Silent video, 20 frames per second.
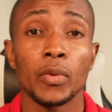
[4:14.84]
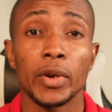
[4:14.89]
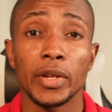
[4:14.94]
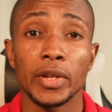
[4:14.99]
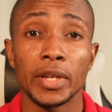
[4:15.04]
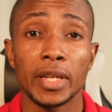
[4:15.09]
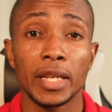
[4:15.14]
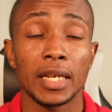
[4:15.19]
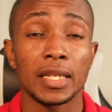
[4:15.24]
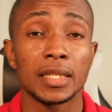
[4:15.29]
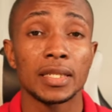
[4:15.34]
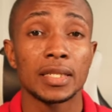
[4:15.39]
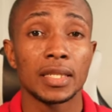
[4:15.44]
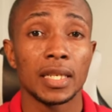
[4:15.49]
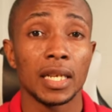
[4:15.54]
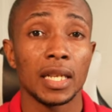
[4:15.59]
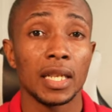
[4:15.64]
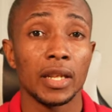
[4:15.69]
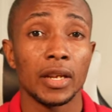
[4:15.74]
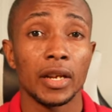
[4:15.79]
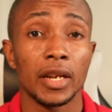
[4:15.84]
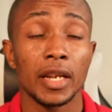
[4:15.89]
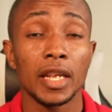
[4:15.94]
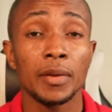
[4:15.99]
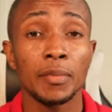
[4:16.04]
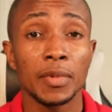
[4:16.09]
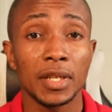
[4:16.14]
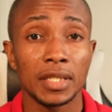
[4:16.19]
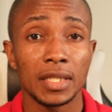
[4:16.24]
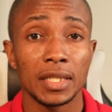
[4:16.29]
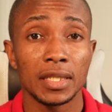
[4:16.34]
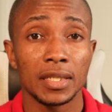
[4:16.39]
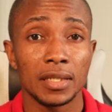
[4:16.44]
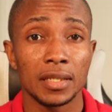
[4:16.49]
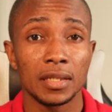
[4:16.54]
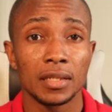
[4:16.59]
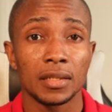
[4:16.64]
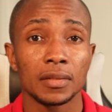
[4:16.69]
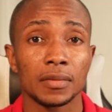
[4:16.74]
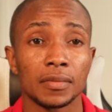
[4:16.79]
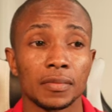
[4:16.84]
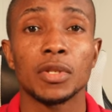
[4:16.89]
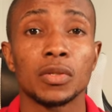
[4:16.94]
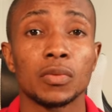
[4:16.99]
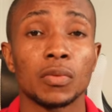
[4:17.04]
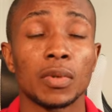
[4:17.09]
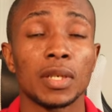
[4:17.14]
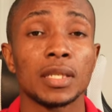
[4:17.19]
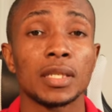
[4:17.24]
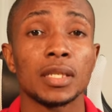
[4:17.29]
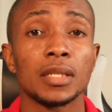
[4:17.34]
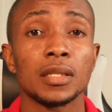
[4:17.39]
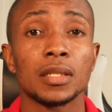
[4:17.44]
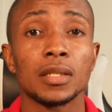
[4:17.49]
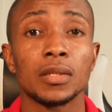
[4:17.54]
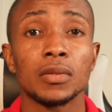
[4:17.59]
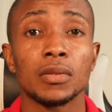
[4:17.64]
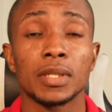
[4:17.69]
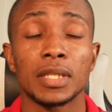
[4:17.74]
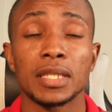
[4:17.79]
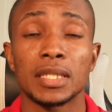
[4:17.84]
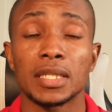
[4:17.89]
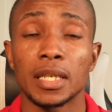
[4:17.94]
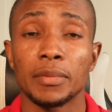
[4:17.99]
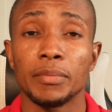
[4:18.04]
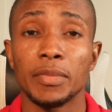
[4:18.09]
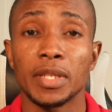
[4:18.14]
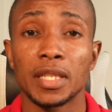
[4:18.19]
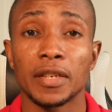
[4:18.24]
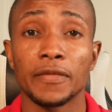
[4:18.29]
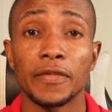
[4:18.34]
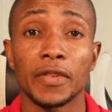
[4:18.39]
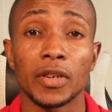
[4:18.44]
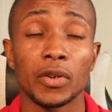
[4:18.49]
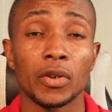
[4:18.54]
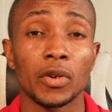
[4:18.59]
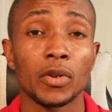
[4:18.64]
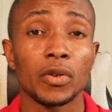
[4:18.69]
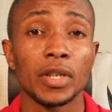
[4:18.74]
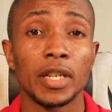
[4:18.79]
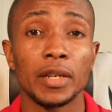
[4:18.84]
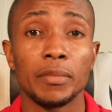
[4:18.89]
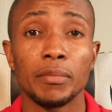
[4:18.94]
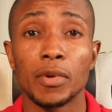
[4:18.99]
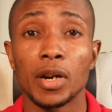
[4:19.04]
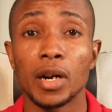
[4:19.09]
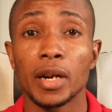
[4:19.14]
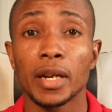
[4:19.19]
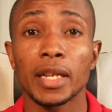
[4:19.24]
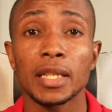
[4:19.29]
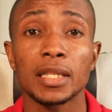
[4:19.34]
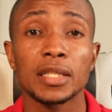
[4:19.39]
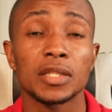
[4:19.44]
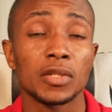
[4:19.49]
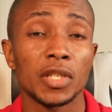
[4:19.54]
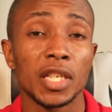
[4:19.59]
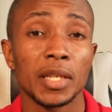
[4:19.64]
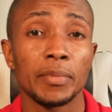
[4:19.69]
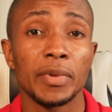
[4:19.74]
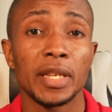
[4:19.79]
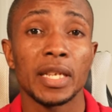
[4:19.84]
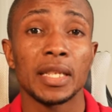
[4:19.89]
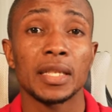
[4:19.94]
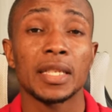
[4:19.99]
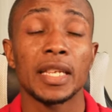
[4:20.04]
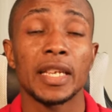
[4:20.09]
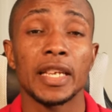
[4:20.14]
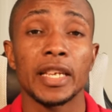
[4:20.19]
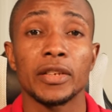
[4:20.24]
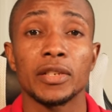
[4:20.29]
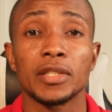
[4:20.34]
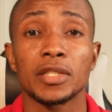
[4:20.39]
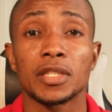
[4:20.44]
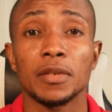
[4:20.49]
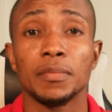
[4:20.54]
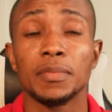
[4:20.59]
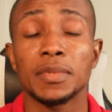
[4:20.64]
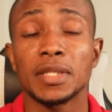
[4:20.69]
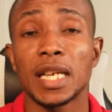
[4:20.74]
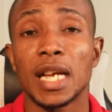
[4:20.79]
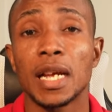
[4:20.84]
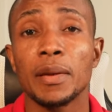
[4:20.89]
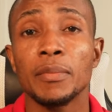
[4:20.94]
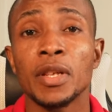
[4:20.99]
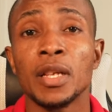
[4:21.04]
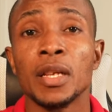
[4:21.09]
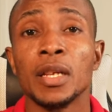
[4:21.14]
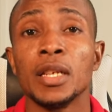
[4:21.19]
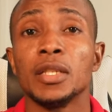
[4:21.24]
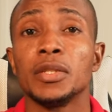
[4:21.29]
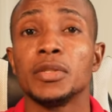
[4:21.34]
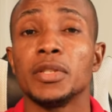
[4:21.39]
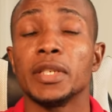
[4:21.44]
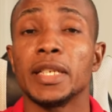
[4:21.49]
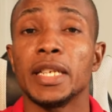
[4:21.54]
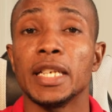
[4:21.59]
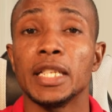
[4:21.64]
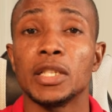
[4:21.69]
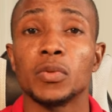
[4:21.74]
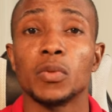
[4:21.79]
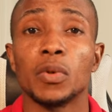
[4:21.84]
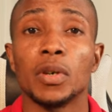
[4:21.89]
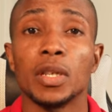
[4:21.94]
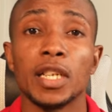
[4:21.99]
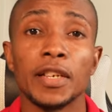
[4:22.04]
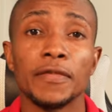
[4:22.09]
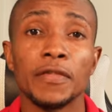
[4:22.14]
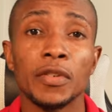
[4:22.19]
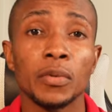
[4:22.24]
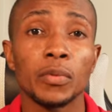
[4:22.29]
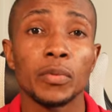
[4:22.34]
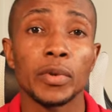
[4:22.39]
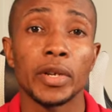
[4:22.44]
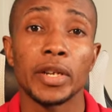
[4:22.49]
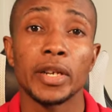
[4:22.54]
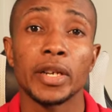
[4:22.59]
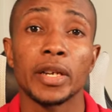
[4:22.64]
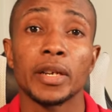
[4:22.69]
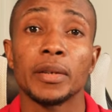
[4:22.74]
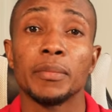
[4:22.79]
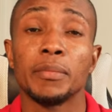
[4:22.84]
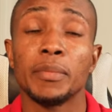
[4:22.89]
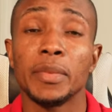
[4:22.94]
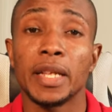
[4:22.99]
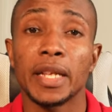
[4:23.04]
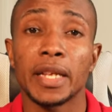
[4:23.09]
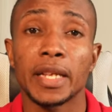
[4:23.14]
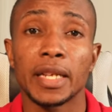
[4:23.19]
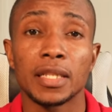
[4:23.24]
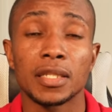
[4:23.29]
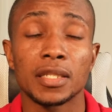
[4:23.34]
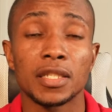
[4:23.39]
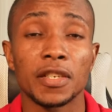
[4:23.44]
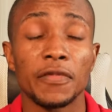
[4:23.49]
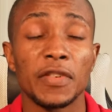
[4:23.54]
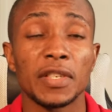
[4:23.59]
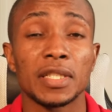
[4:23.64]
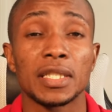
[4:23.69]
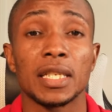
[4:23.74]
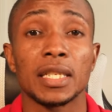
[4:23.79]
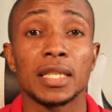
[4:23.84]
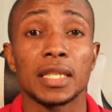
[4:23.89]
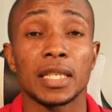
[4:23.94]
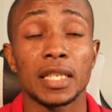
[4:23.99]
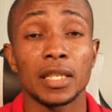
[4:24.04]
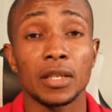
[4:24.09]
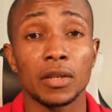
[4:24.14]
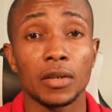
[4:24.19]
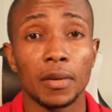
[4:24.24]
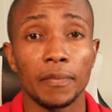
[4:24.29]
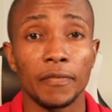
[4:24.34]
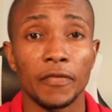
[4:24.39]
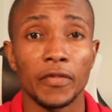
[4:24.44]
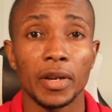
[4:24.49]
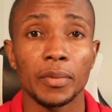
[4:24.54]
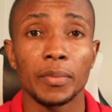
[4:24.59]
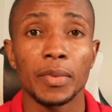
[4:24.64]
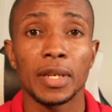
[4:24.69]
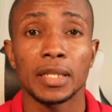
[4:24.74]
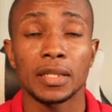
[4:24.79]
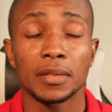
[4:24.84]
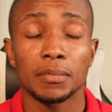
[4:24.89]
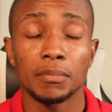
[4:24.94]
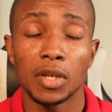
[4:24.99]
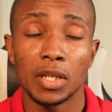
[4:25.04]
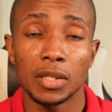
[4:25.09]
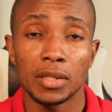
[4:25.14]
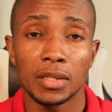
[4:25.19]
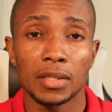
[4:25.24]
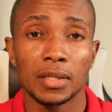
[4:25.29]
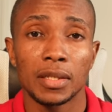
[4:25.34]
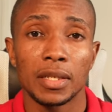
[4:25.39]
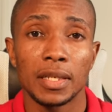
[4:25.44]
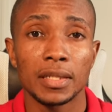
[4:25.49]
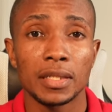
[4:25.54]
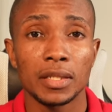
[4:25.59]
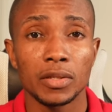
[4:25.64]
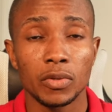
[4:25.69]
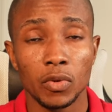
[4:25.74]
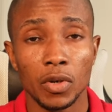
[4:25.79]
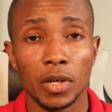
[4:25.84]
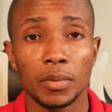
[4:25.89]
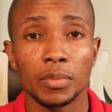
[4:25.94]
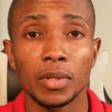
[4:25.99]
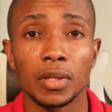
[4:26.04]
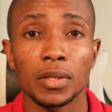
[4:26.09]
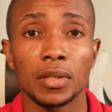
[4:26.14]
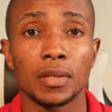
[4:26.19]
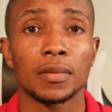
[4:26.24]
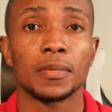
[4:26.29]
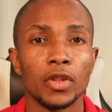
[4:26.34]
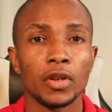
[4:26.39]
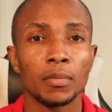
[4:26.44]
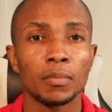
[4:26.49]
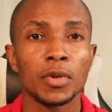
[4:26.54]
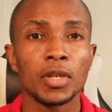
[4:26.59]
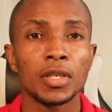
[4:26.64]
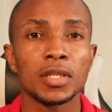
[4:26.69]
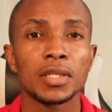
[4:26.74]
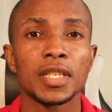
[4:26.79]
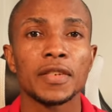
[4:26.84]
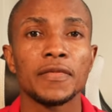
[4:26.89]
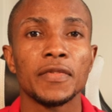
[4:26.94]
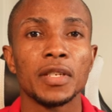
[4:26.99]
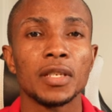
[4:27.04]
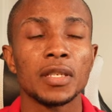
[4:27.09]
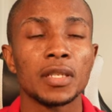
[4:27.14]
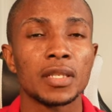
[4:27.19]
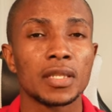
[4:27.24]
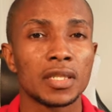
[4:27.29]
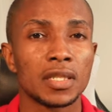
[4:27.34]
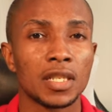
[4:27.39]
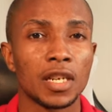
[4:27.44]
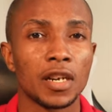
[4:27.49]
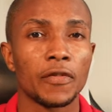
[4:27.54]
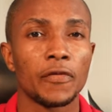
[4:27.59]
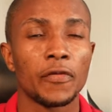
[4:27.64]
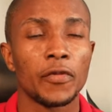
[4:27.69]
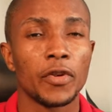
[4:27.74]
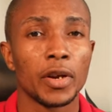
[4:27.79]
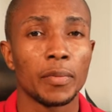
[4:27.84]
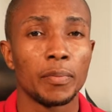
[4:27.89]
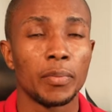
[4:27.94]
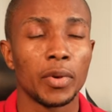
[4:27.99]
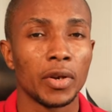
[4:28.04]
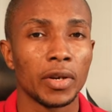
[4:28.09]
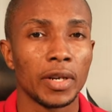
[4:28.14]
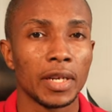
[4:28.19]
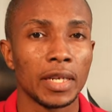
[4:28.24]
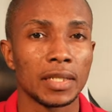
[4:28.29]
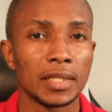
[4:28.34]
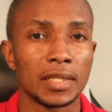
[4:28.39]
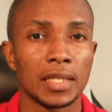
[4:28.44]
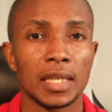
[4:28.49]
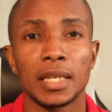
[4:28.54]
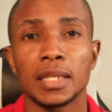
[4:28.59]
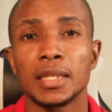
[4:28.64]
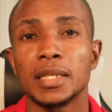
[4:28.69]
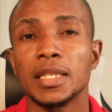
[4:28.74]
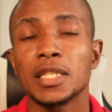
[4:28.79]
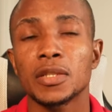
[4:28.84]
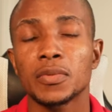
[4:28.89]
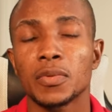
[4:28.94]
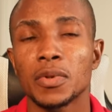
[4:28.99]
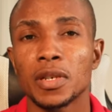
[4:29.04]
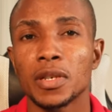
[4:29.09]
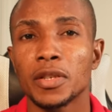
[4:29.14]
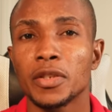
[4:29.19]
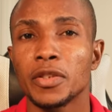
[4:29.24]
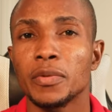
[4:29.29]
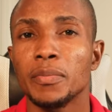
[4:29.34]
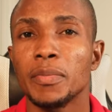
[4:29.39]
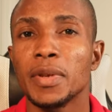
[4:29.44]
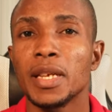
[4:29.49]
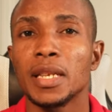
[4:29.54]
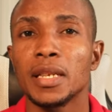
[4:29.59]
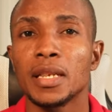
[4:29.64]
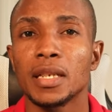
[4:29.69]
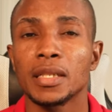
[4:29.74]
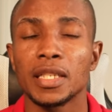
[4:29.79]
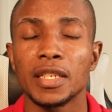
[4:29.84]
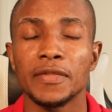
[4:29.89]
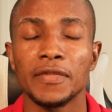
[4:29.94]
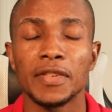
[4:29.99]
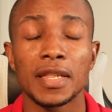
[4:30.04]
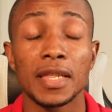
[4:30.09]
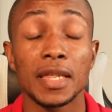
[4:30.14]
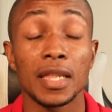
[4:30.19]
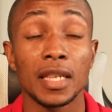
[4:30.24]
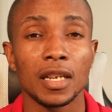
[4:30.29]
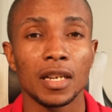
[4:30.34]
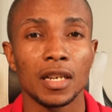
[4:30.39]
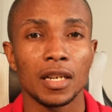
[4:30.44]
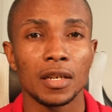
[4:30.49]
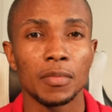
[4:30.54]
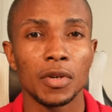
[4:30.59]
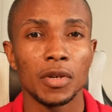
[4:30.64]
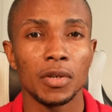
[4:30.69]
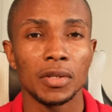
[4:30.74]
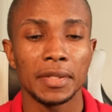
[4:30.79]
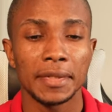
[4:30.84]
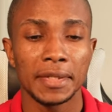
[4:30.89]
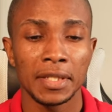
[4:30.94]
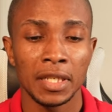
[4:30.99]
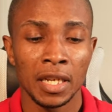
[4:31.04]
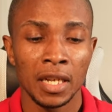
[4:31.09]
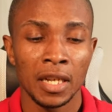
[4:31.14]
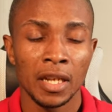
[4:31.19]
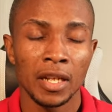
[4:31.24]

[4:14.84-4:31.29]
where you can sell your images. But one thing to note, it's a bit of a crowded market, so it may take you some time to get to a level where you're making sufficient income from it, but it's doable. Number seven, software plugins. And this one, you may not even think about it.